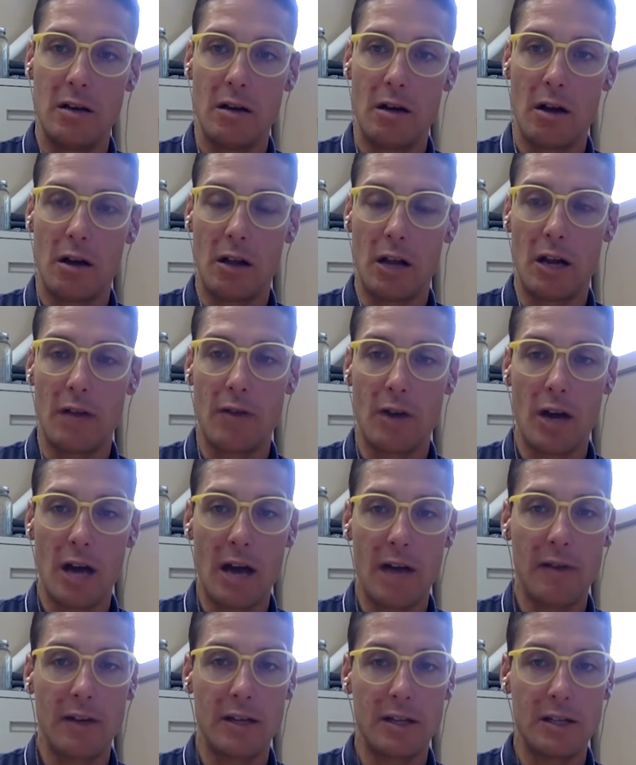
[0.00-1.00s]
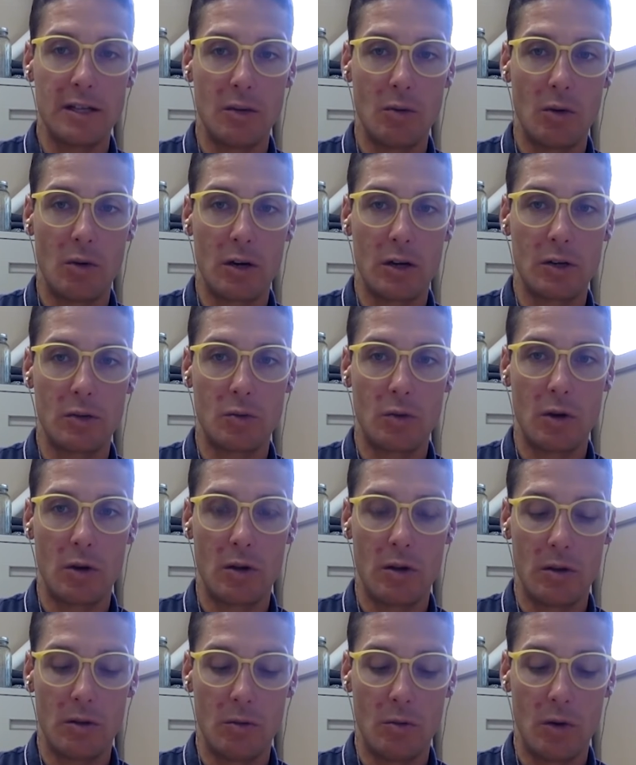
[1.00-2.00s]
And then a lot of our advocacy work is
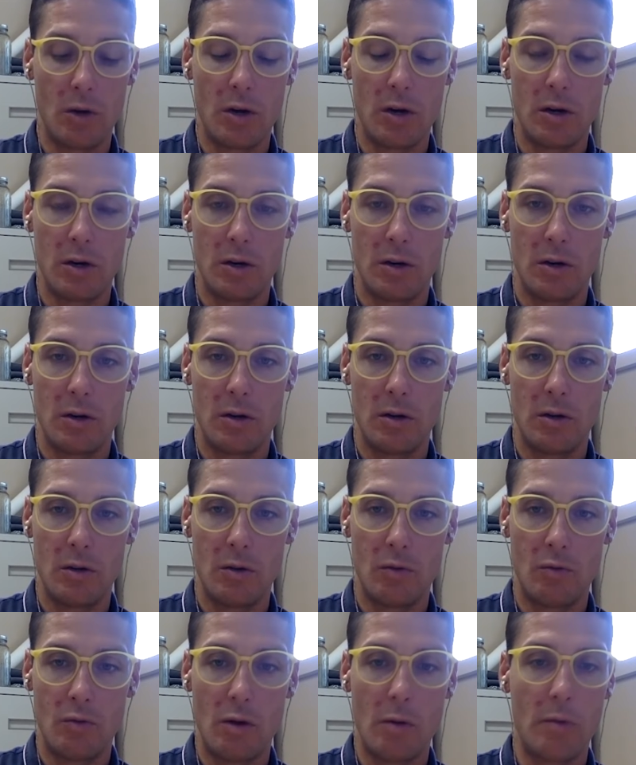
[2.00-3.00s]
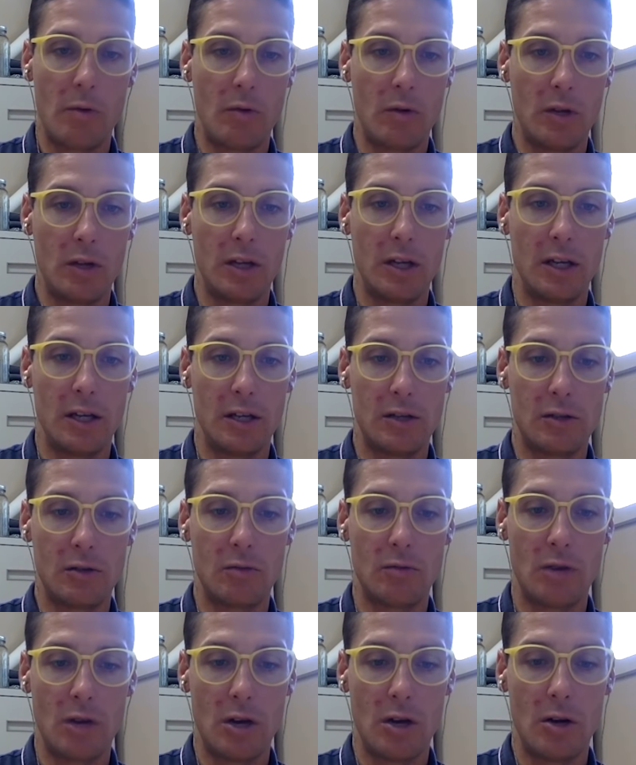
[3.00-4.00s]
where the rubber really
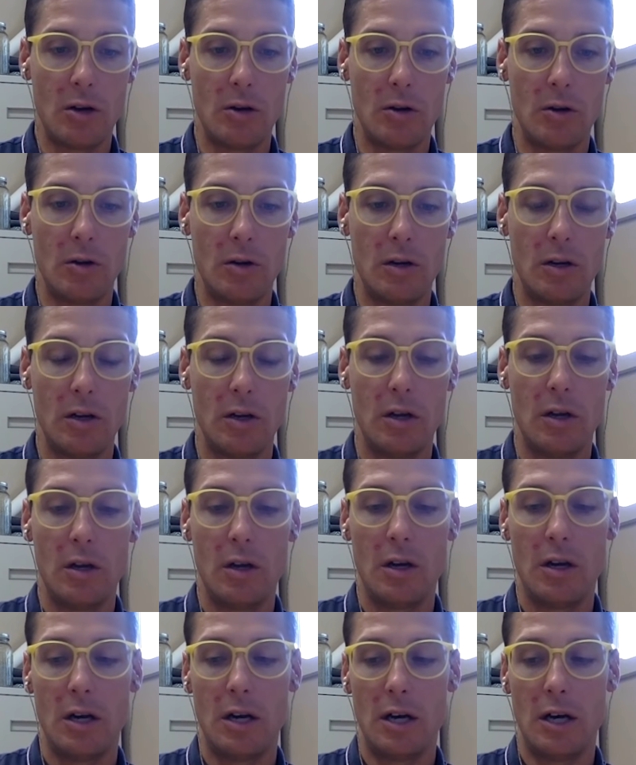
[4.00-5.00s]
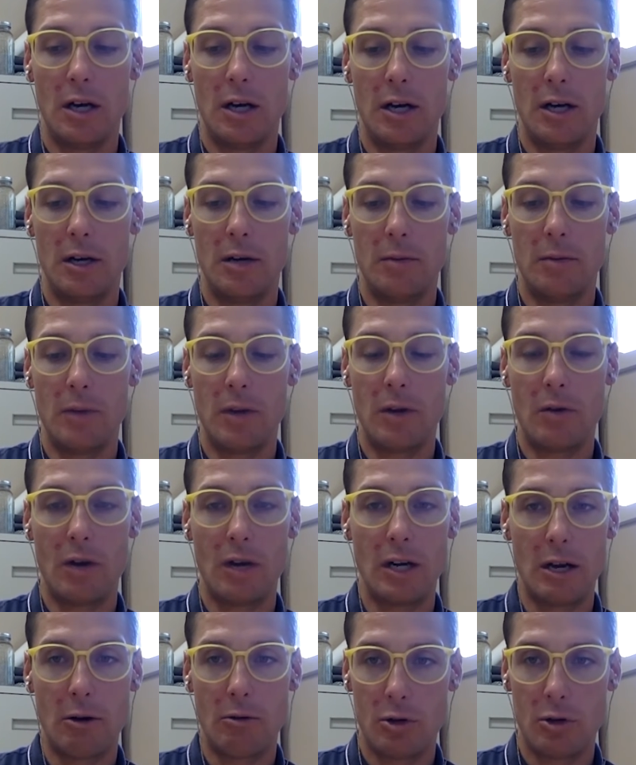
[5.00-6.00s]
hits the road.
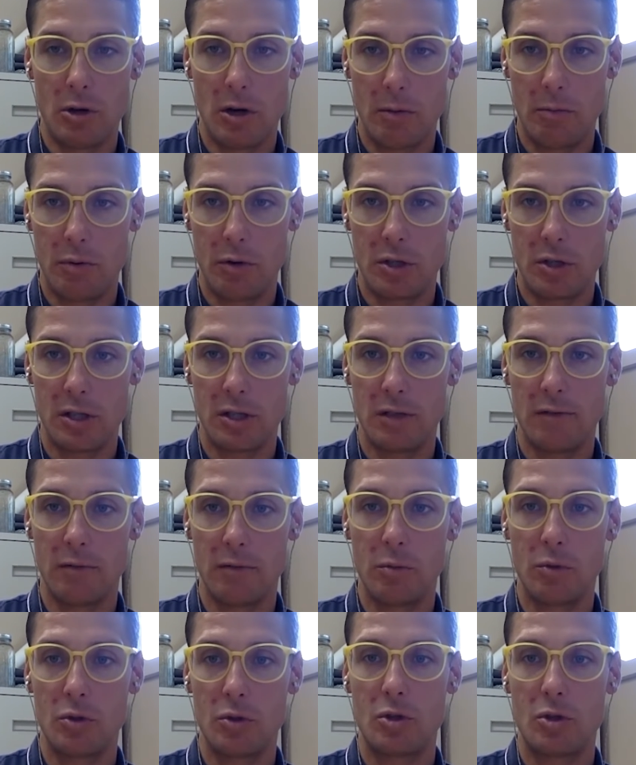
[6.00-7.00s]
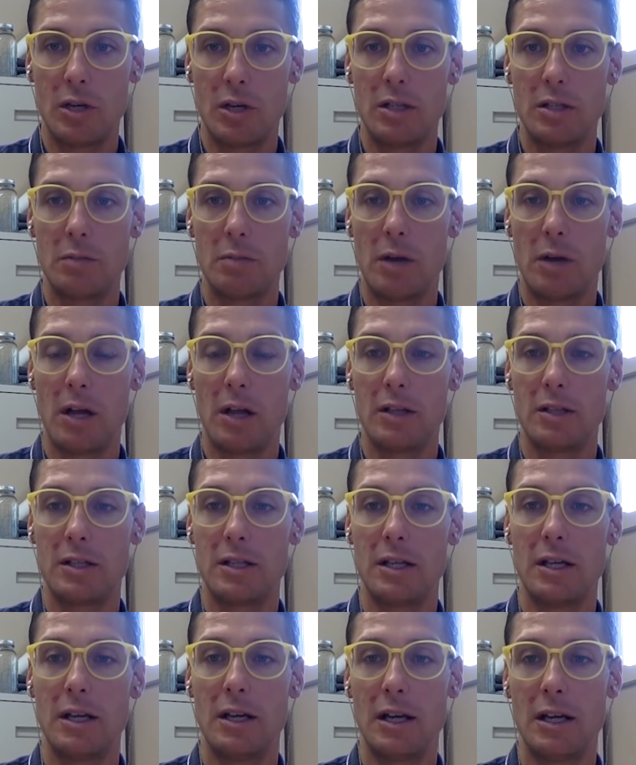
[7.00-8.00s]
And right now we're trying to push this livable streets
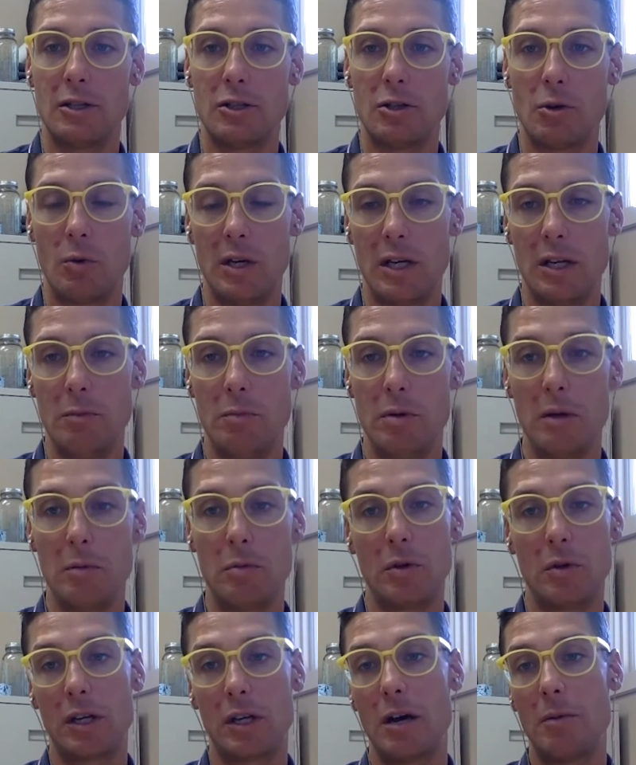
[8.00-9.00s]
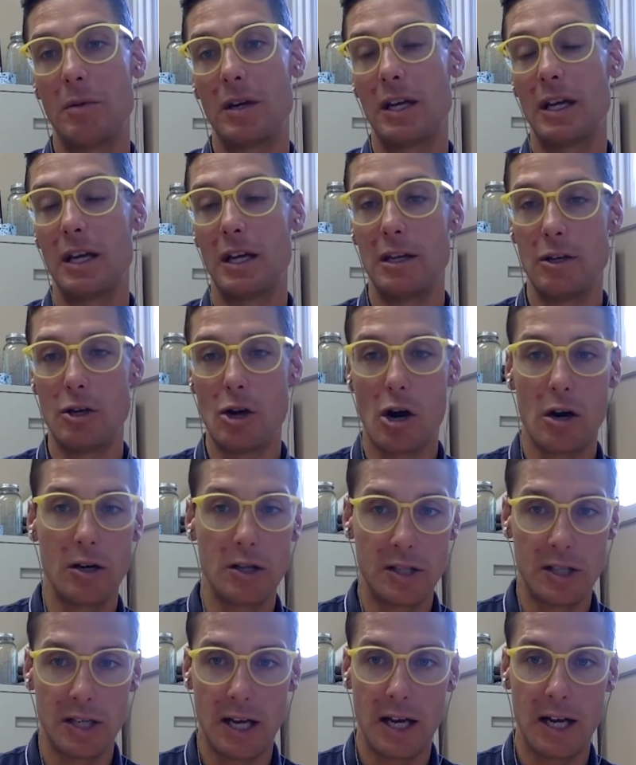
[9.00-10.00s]
policy. And so we need people to come and get
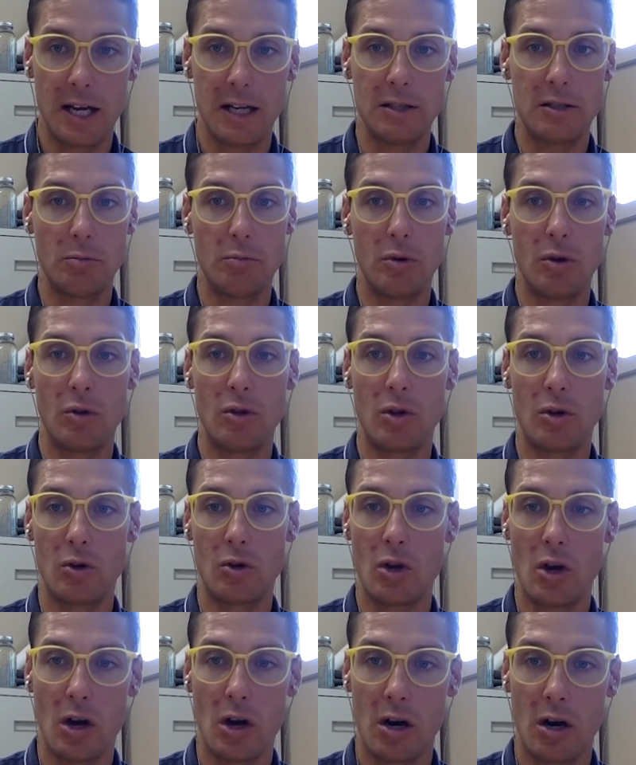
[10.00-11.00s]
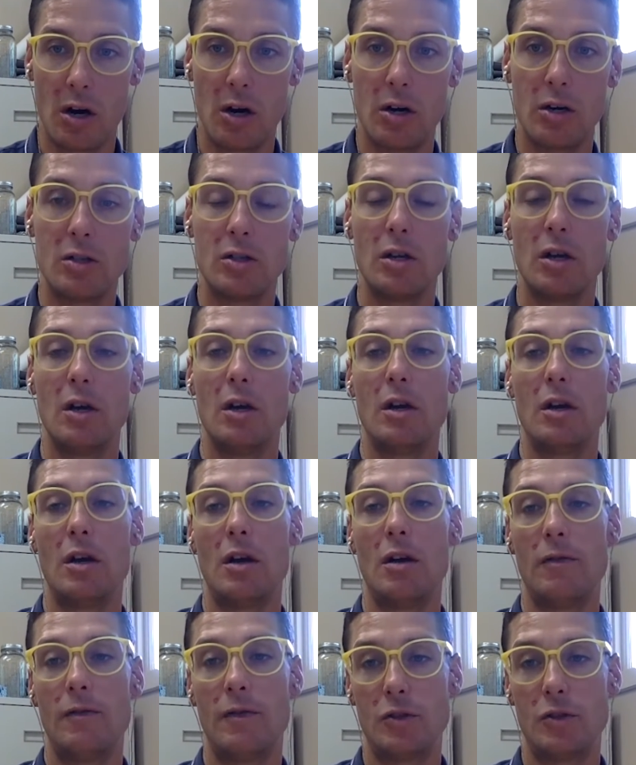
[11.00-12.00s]
yard signs to put in their yards.